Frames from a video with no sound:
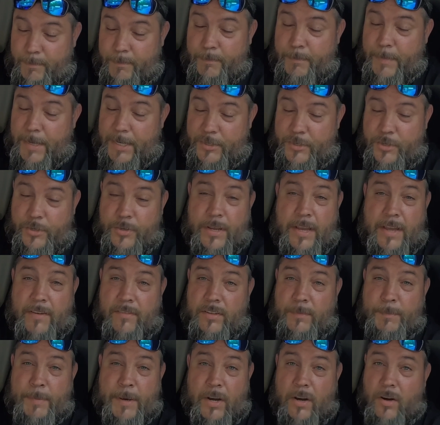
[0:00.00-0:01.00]
Make sure you have
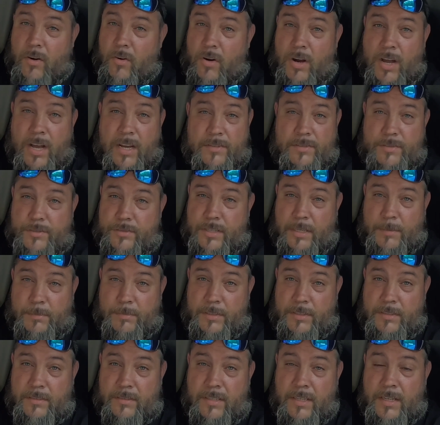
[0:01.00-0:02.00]
a pair of Crocs or
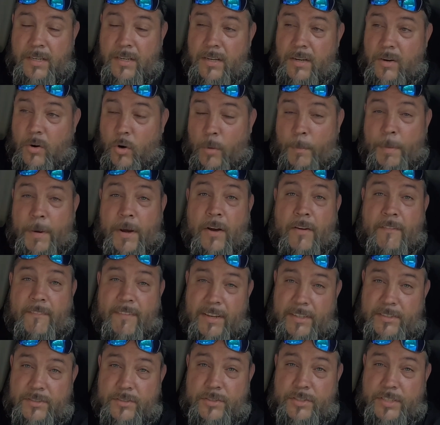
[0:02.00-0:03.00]
something, or a pair of
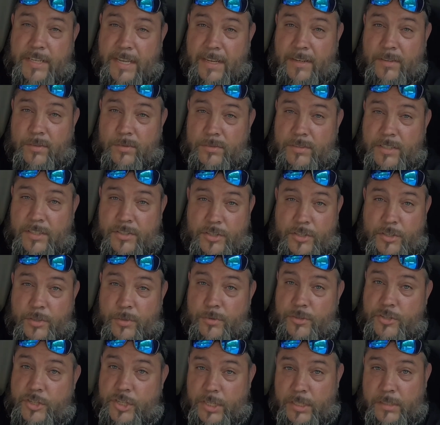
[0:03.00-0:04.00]
extra sandals that you
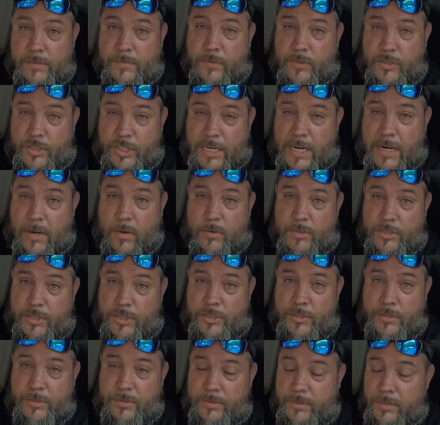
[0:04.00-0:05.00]
use just for shower
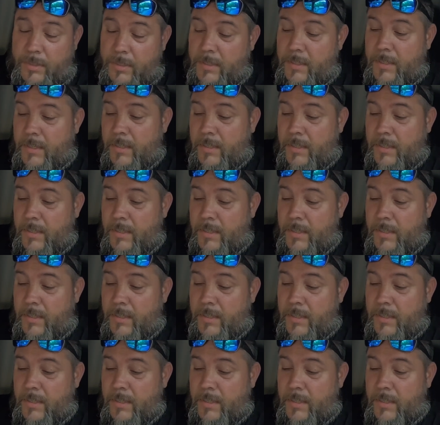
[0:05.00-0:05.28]
shoes.